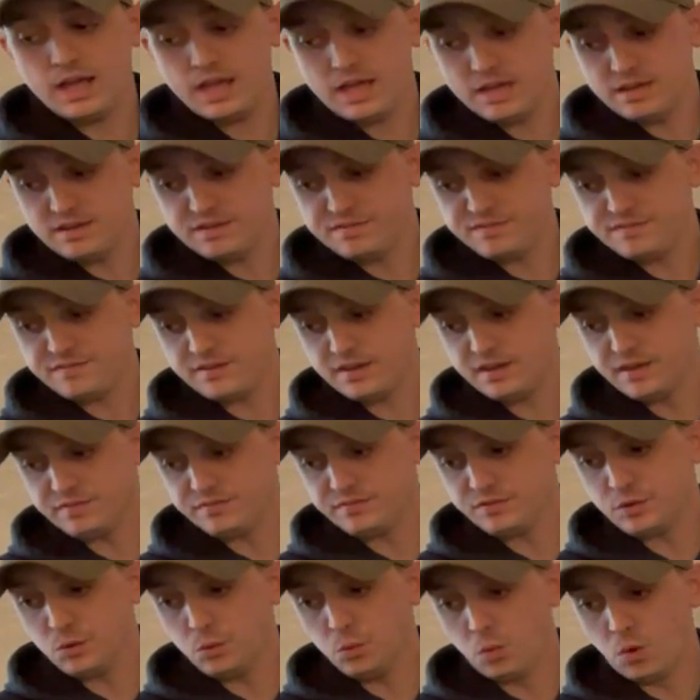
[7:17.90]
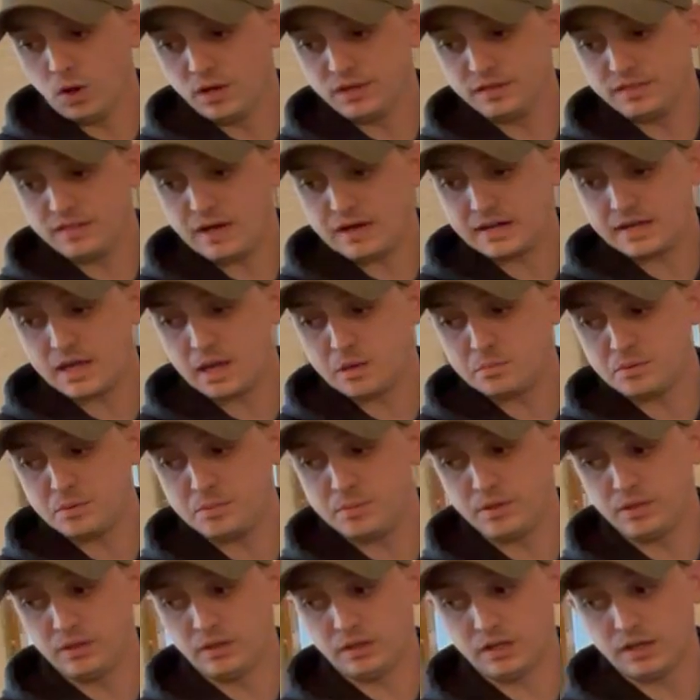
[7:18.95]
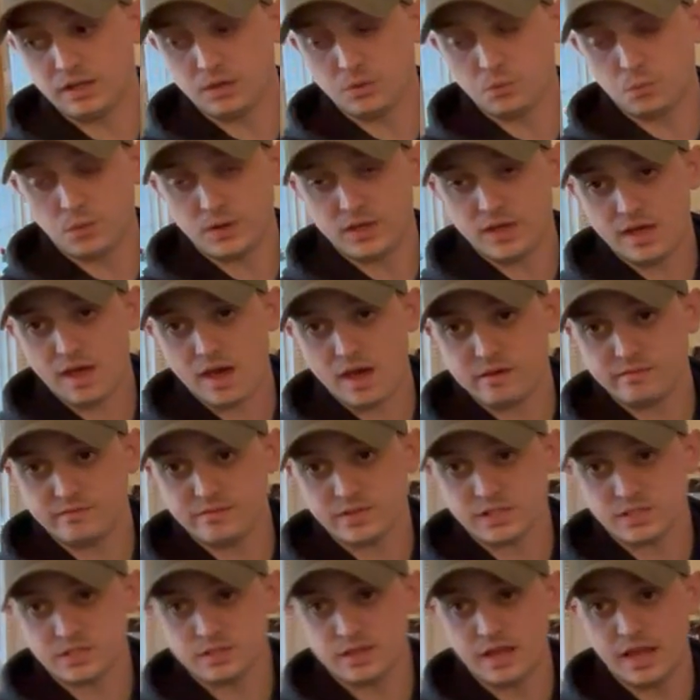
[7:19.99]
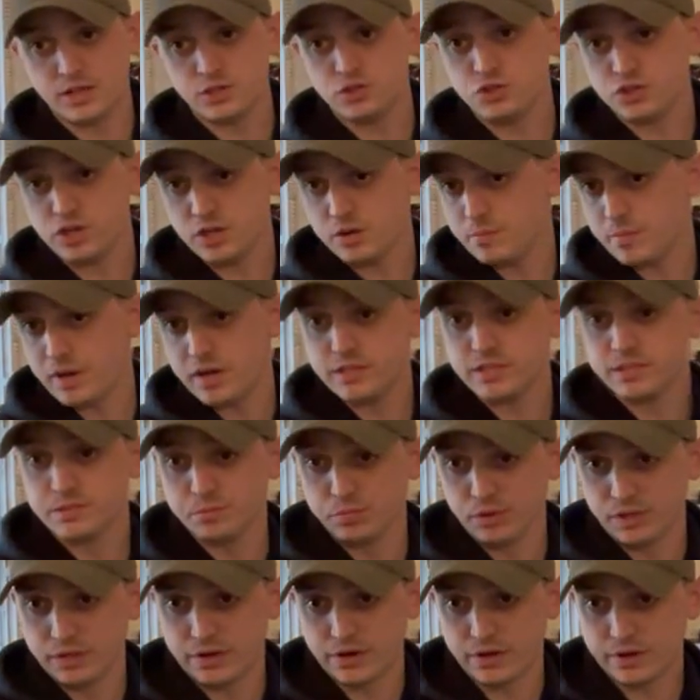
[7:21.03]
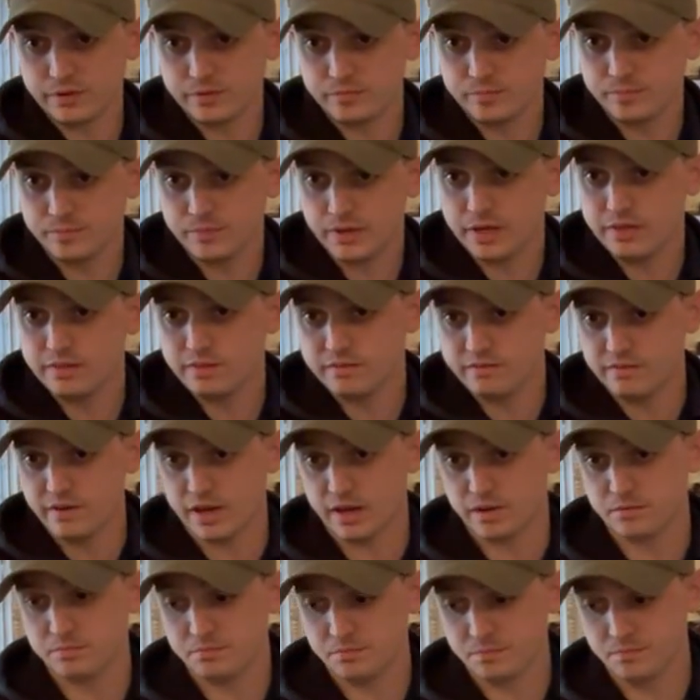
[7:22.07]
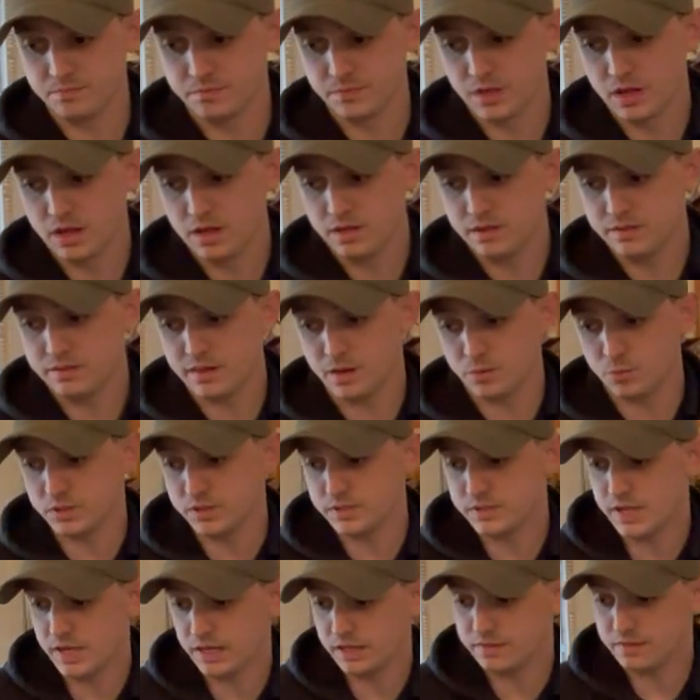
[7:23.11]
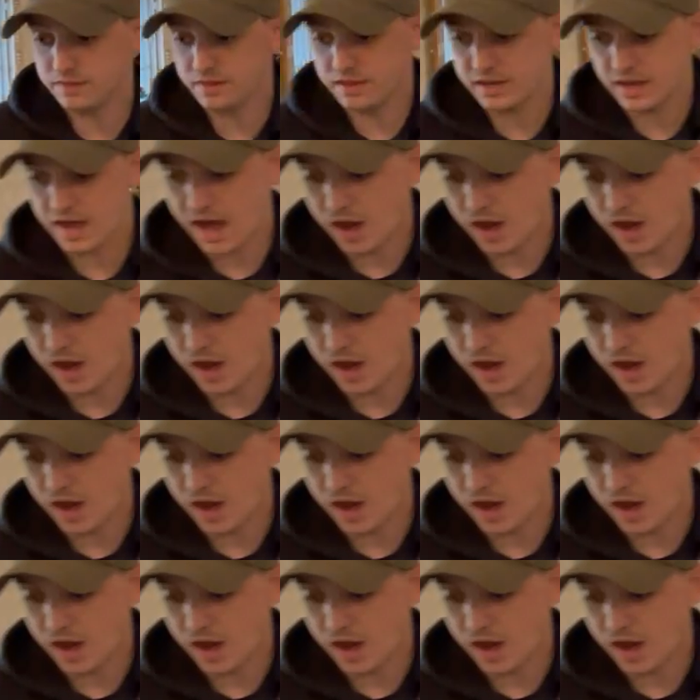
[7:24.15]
If you wanted that capability, we have a HDMI splitter in the van that would take the